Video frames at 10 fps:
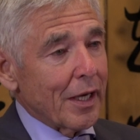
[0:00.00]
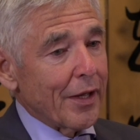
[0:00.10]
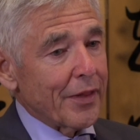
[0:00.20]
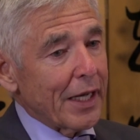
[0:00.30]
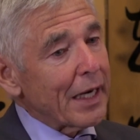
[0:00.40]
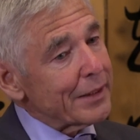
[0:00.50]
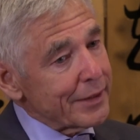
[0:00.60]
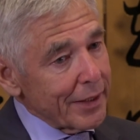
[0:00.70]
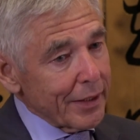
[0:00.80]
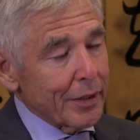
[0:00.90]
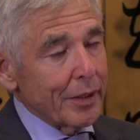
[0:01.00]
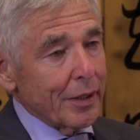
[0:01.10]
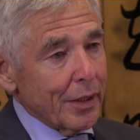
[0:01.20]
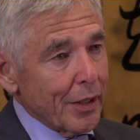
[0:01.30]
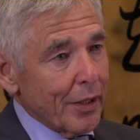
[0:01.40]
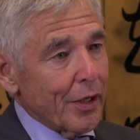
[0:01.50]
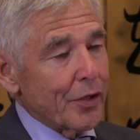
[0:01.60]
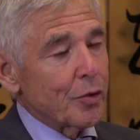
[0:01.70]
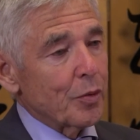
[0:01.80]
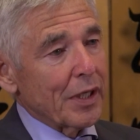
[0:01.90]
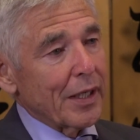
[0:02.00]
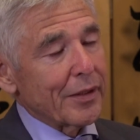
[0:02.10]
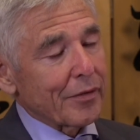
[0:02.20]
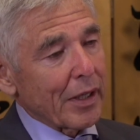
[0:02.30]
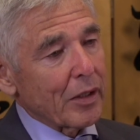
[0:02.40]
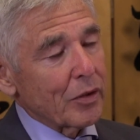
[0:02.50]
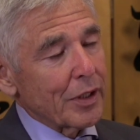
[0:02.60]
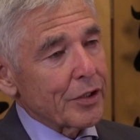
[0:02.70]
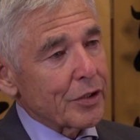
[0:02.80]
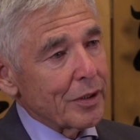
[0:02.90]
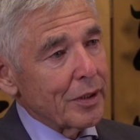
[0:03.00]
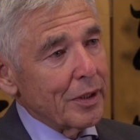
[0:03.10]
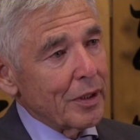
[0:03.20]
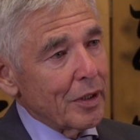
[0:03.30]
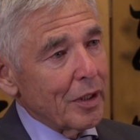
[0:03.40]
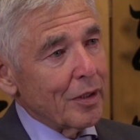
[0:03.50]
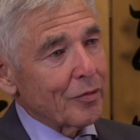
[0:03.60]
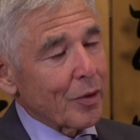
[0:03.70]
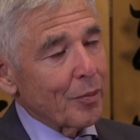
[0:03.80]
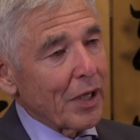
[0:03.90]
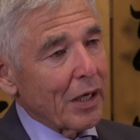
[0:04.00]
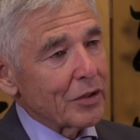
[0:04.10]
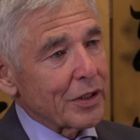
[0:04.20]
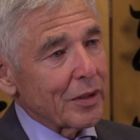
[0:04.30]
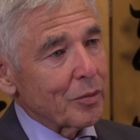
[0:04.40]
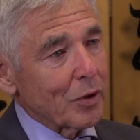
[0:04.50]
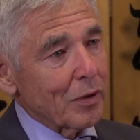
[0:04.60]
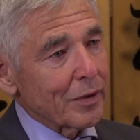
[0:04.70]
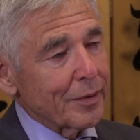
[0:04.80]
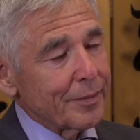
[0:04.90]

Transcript: and then I think you will get recognition from the outside world.